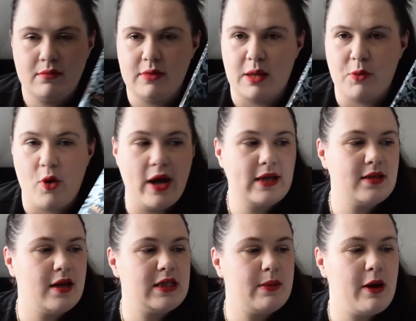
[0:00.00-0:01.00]
that I'm quite
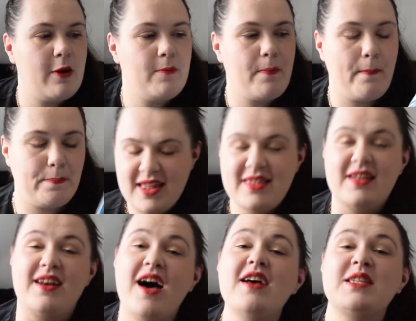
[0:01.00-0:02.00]
excited about.
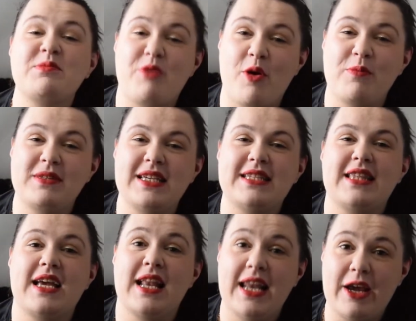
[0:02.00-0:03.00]
The last prompt is
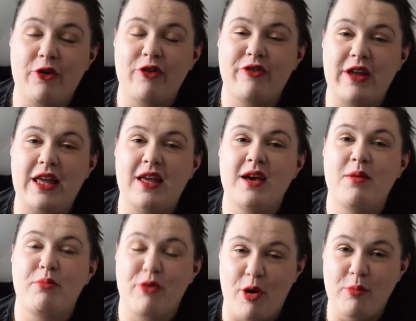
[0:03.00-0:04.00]
the calligraphy
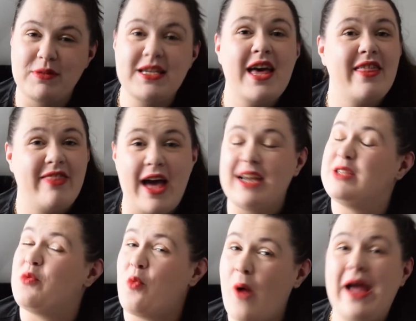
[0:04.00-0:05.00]
prompt. That
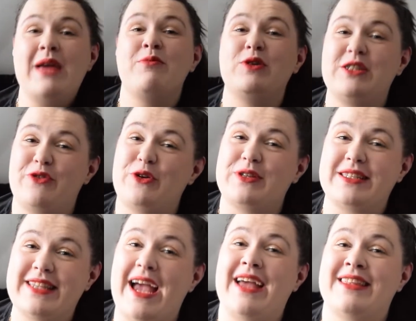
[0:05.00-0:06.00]
is way more difficult to
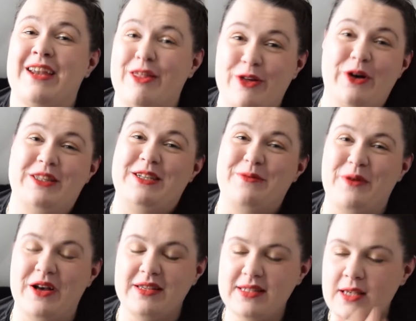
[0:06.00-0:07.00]
say than I thought it
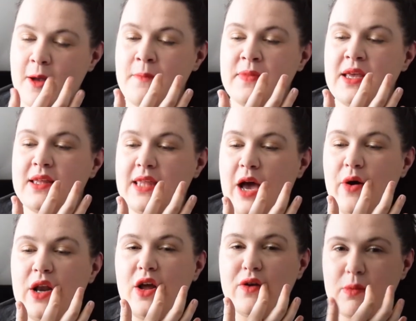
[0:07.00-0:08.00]
was.
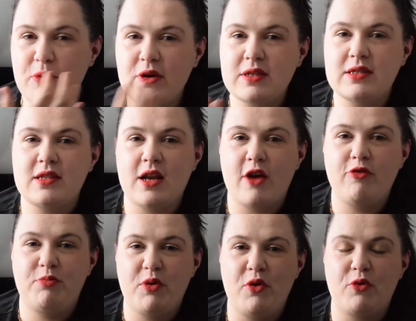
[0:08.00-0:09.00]
Now, a lot of the books that
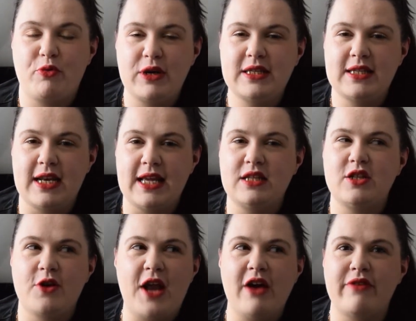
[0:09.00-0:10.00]
I've bought recently
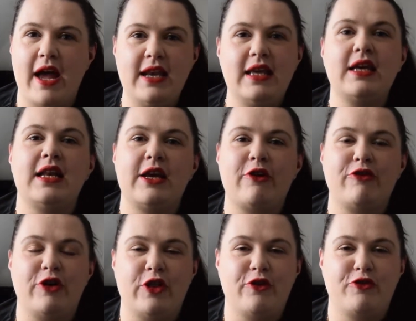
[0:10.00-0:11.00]
don't have any
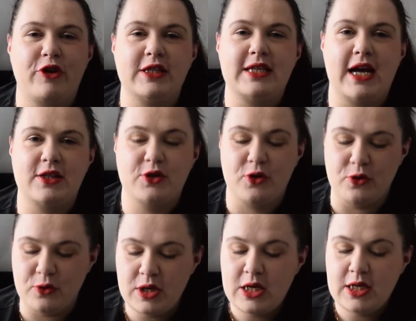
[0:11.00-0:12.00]
calligraphy on the front at
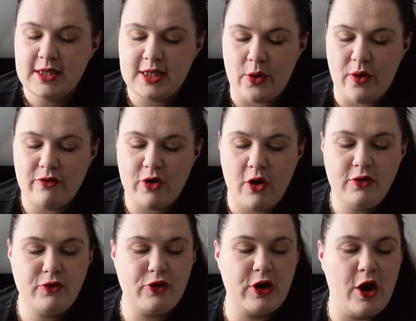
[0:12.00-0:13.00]
all, so I've gone
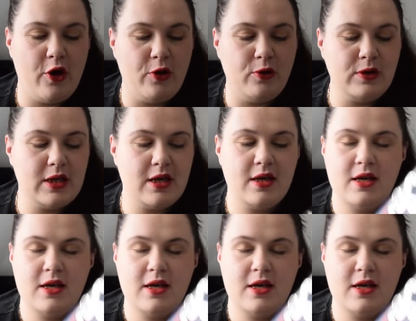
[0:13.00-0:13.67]
for an old,